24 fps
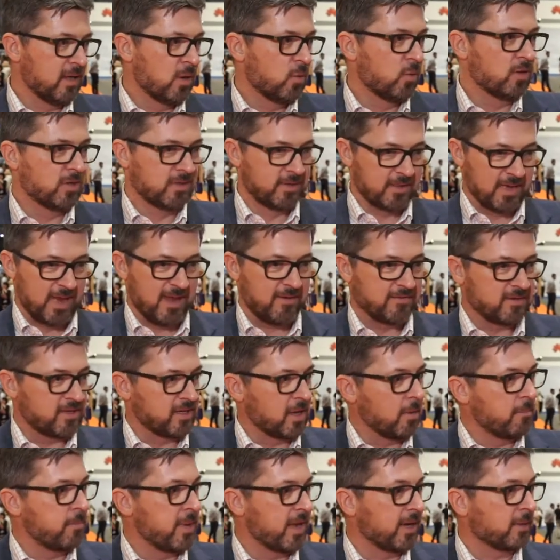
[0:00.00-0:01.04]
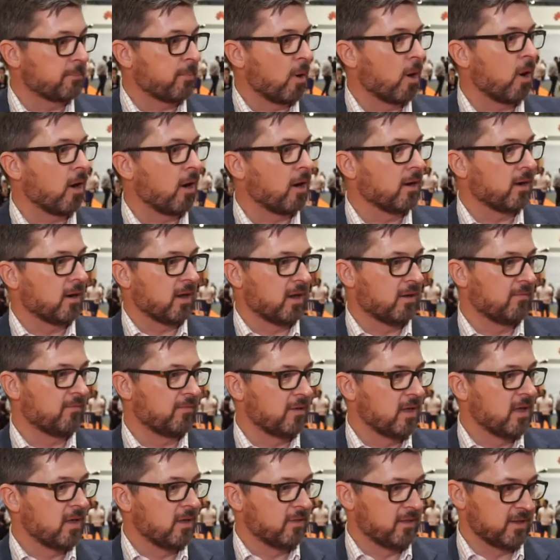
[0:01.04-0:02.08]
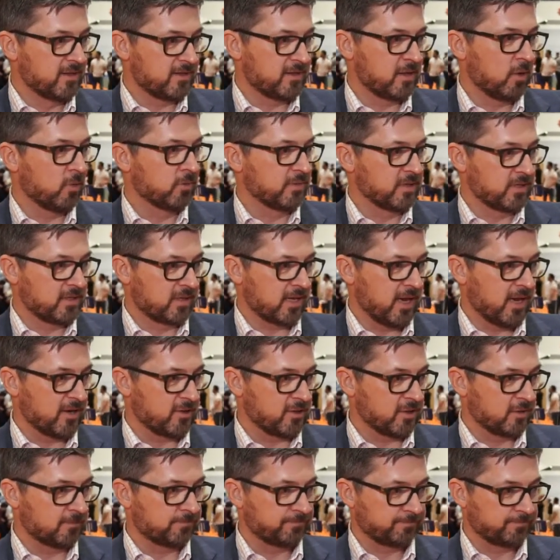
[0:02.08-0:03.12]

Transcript: which is obviously a big part of this whole discussion.